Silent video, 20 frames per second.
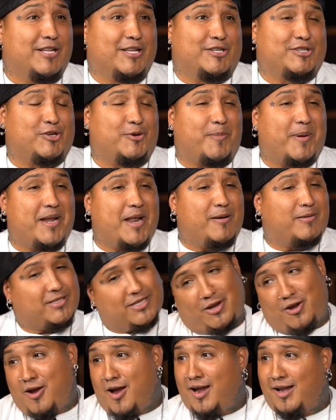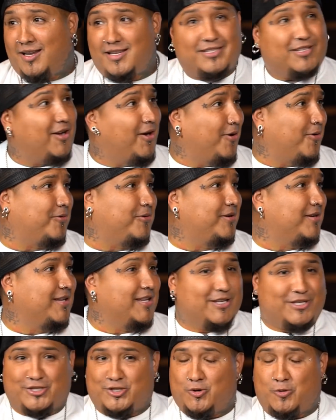So my dad was like, all right, let's go.
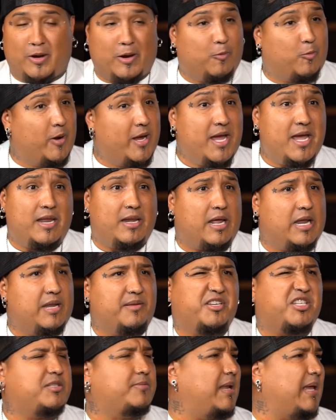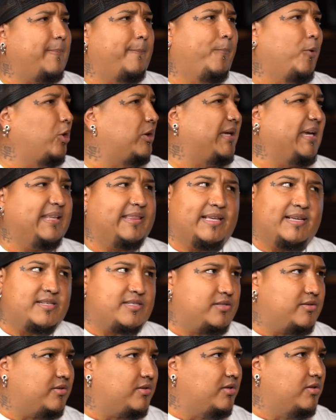So I went, and just like
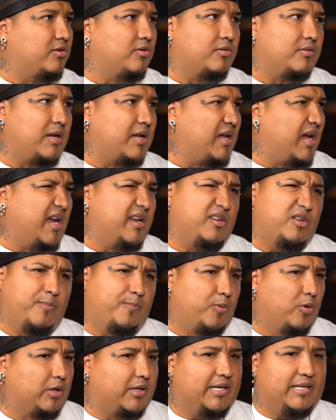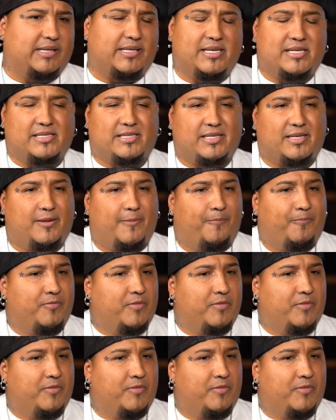polquitas, dude, you know, I knew polquitas, and